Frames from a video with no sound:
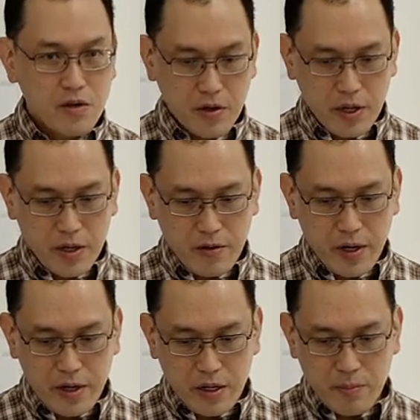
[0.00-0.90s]
Okay,
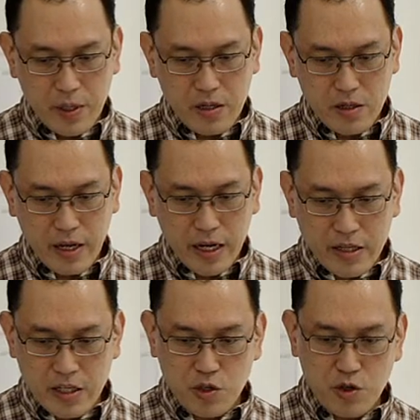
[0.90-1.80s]
right. I mean, an
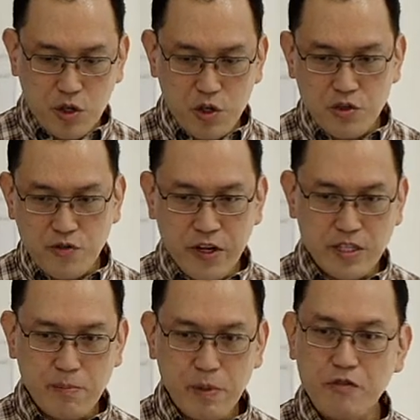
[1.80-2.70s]
artist could use, for
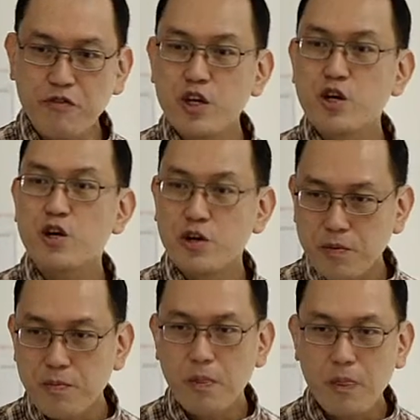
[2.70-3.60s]
example, a video,
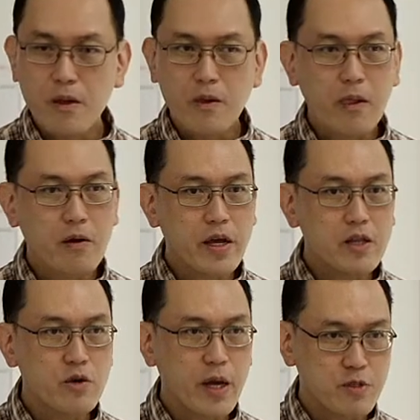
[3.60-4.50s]
okay,
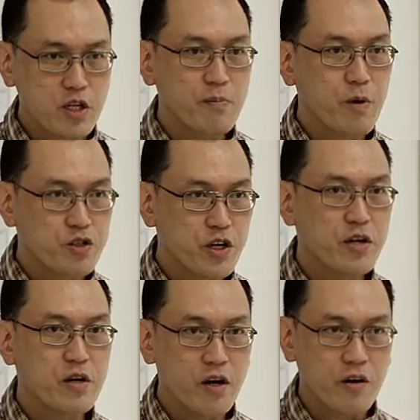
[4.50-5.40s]
to capture the portrait
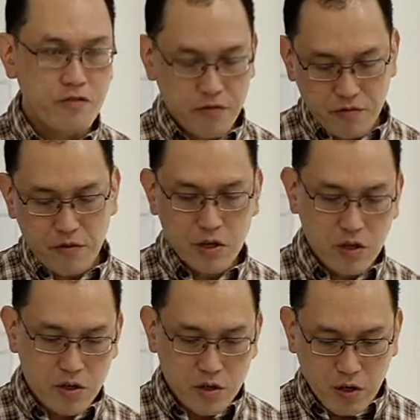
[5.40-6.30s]
of
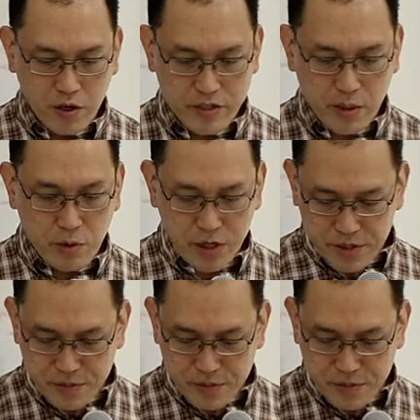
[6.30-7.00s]
someone.